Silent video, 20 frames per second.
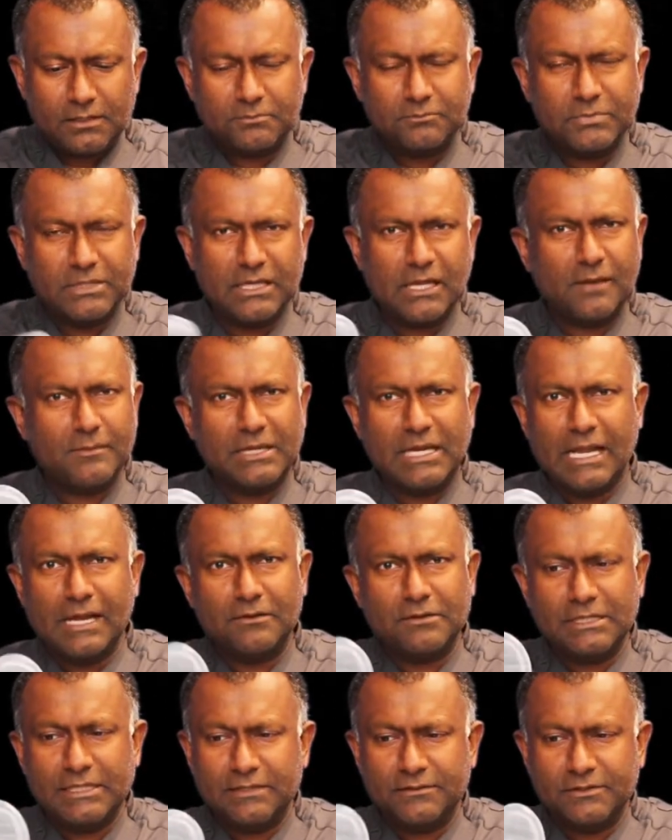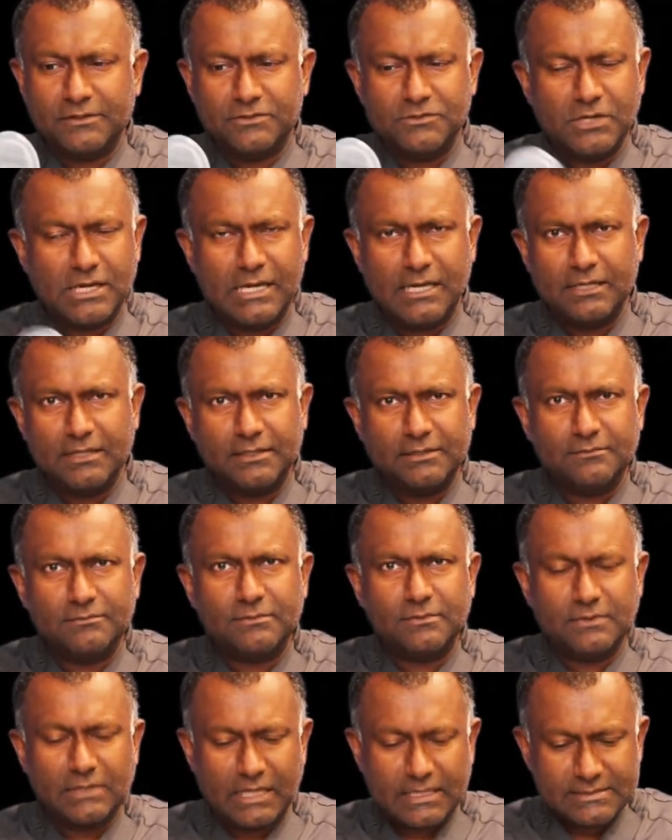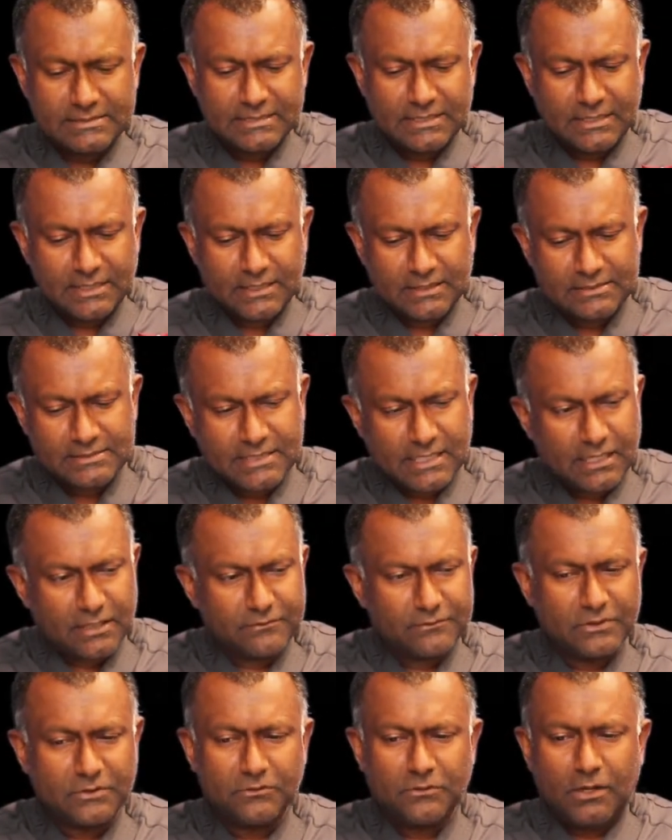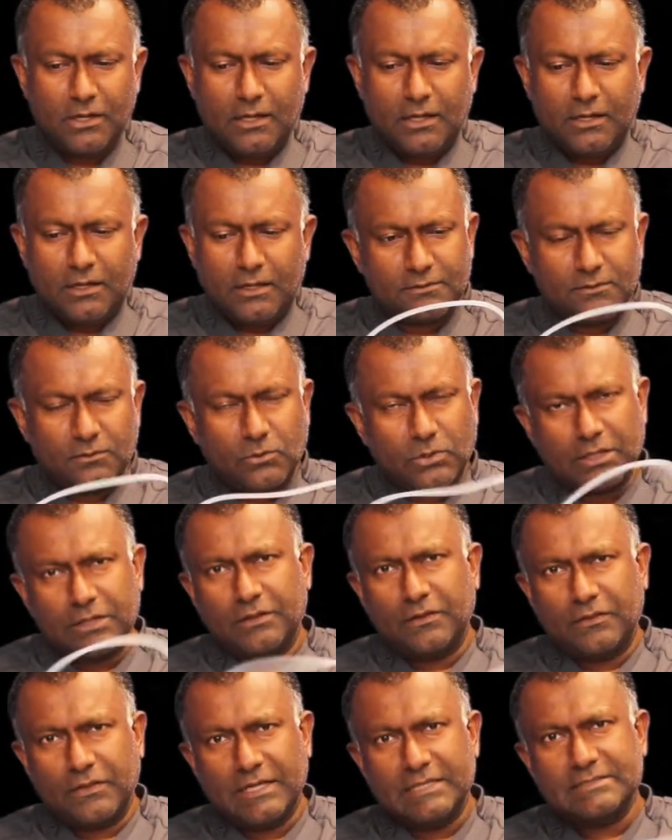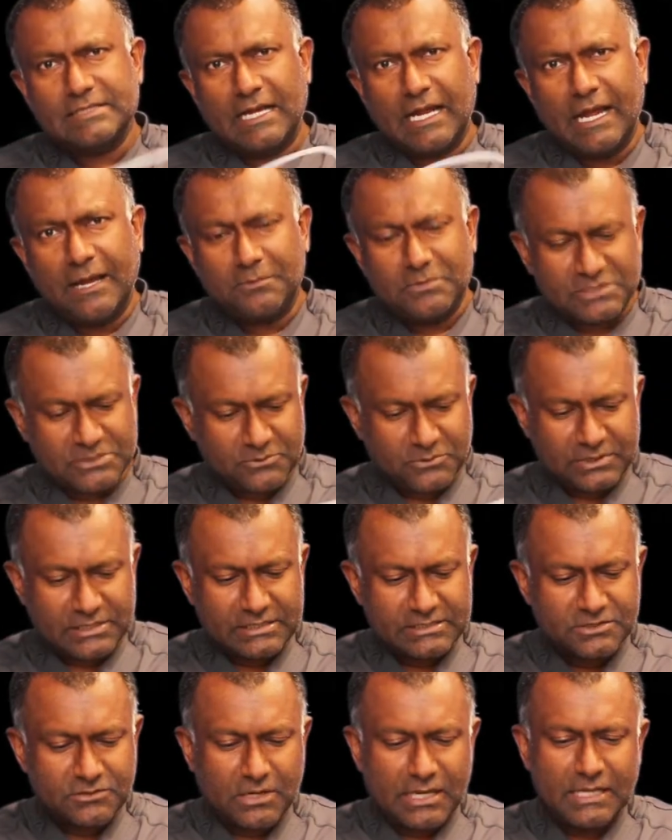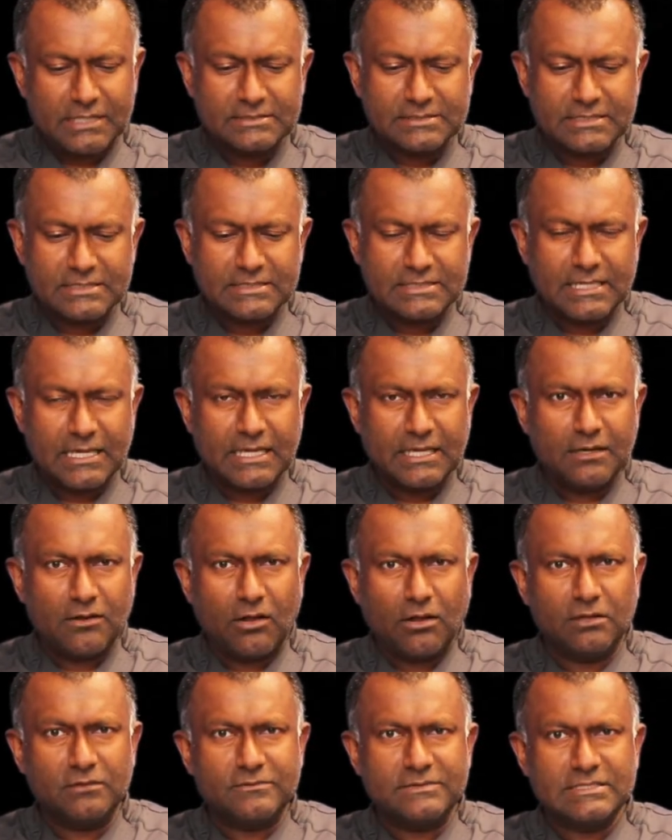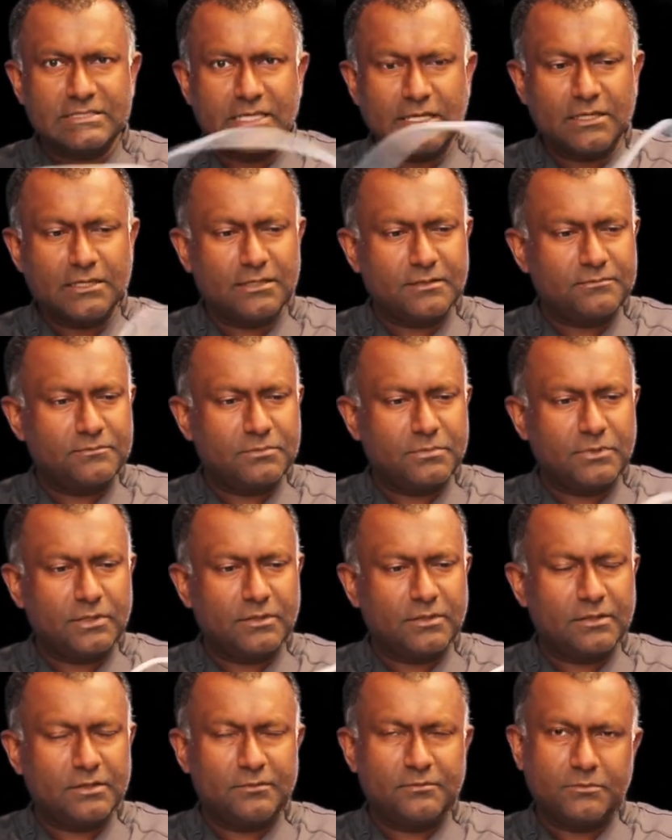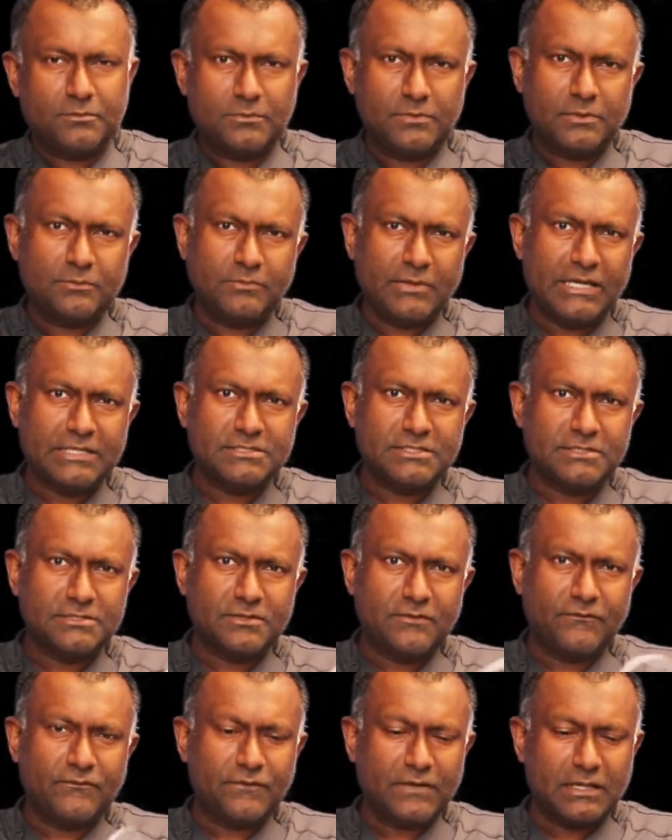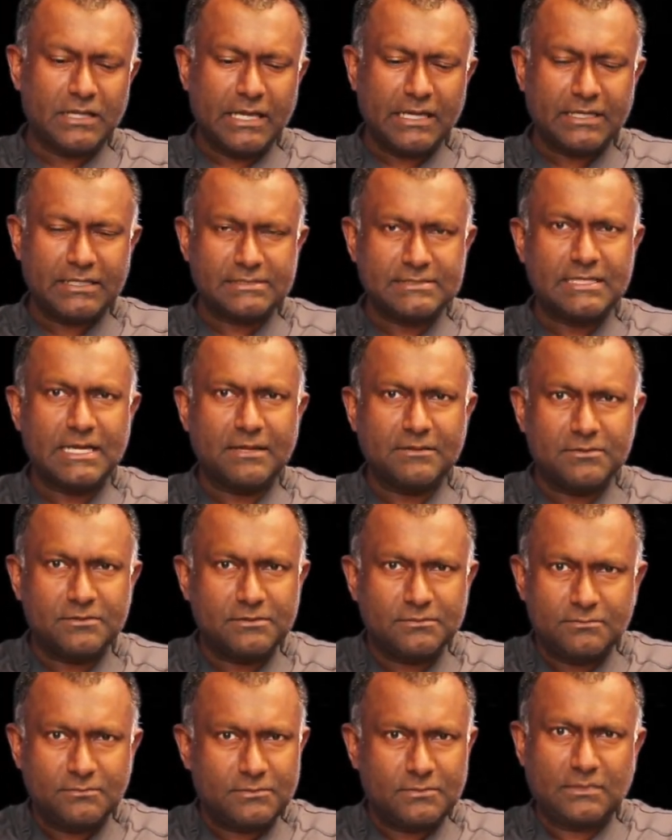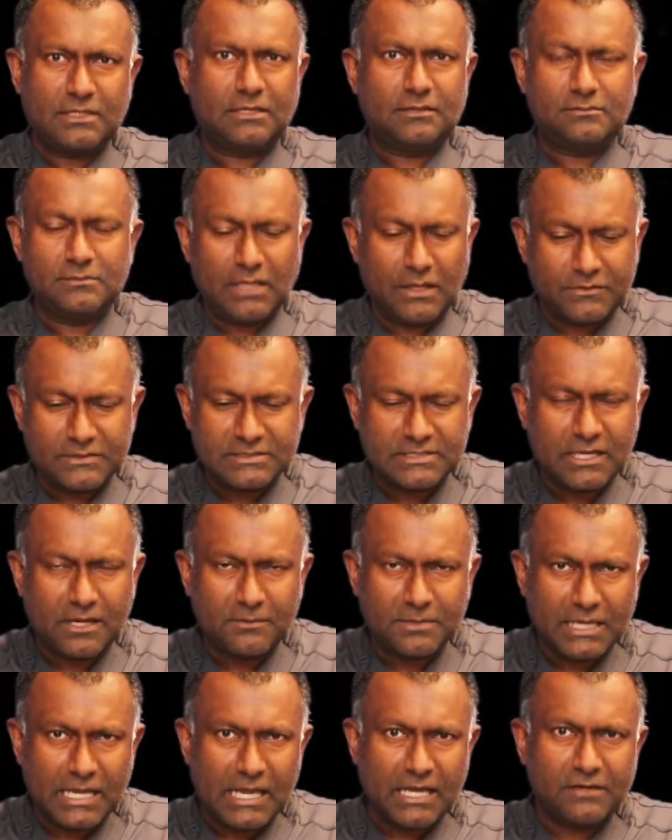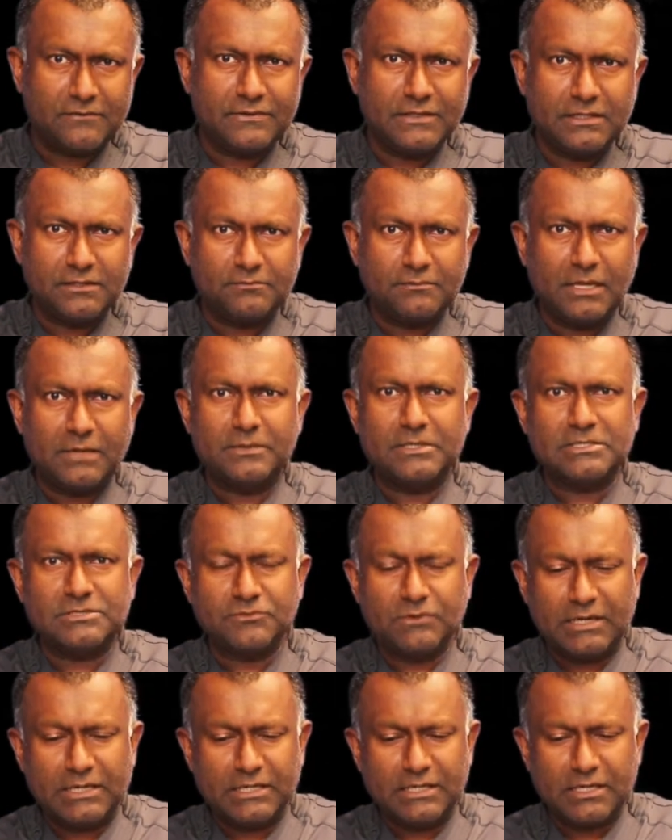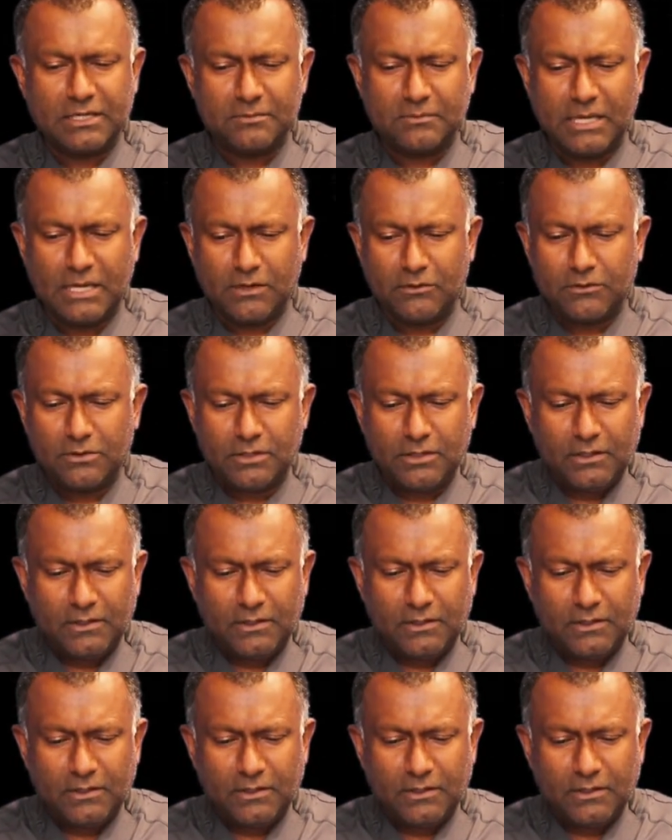be coming out in the drain and not sitting inside of you. One of the things that happens with these drains is that all of a sudden the patients will feel like nothing's coming out of it, maybe it's ready to come out.